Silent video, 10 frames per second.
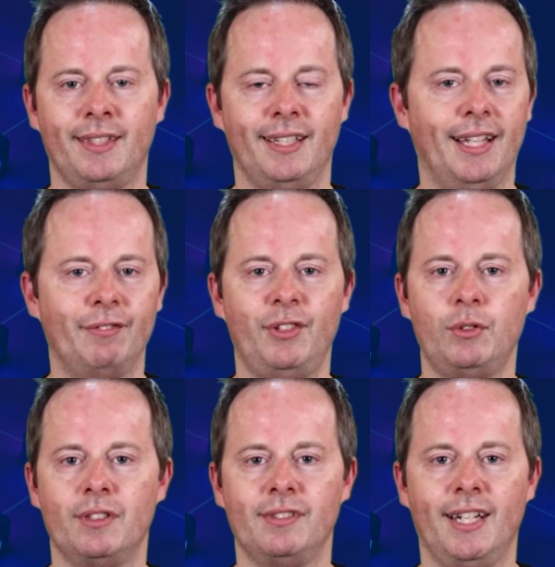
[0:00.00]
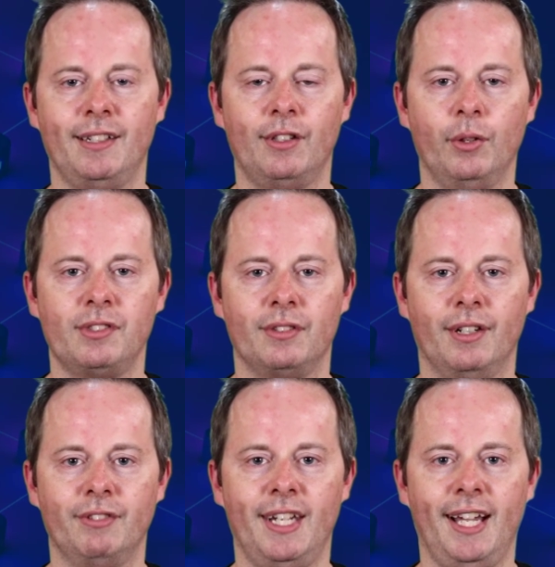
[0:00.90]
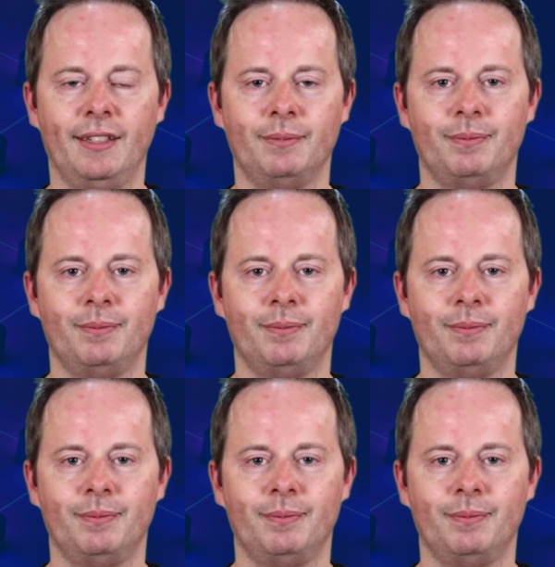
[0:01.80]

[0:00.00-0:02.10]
and that future is getting closer every day.